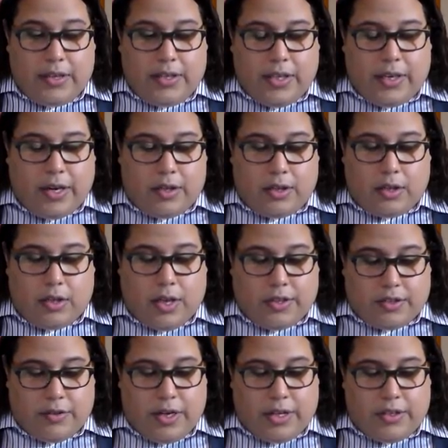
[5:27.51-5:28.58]
take care that
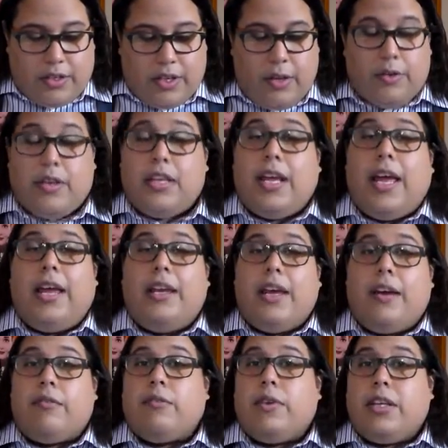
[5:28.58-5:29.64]
laws are executed, and
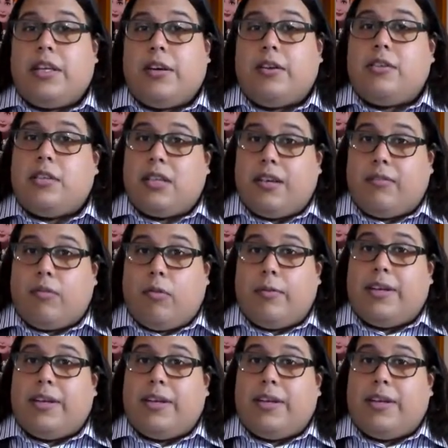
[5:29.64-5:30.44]
every year deliver what